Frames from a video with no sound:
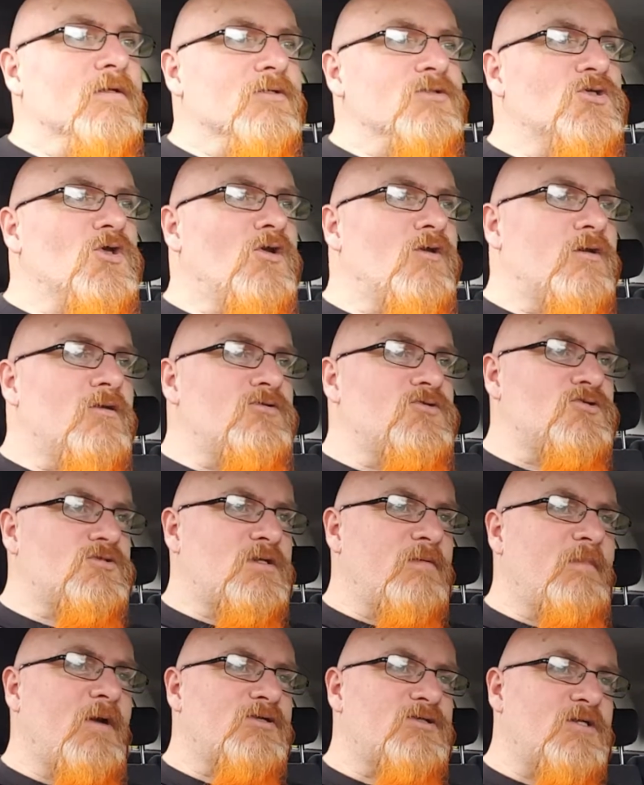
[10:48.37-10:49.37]
So you can just
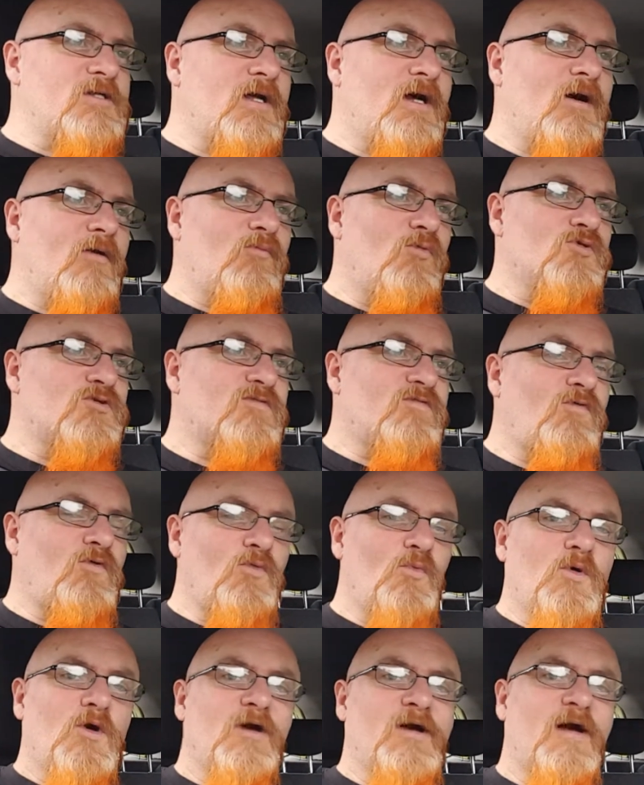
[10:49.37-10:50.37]
imagine how much
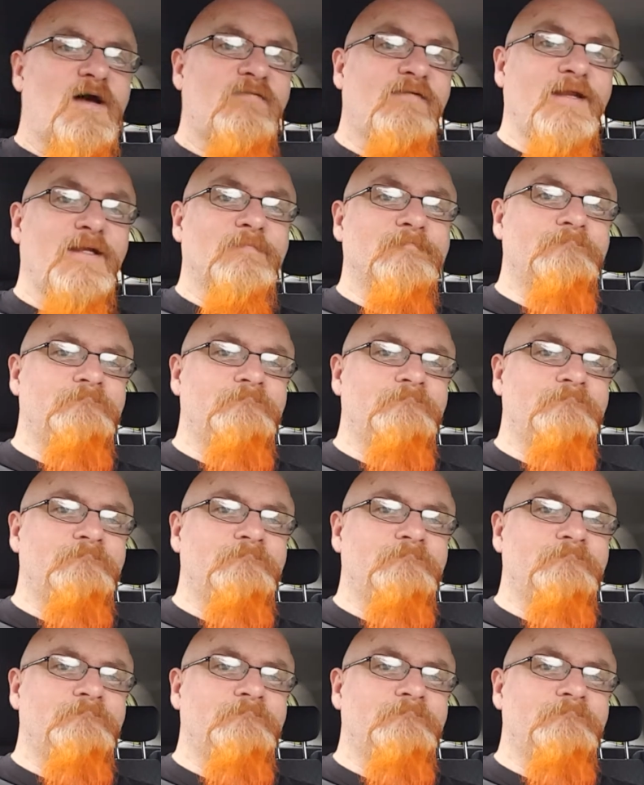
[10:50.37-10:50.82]
fun we're having.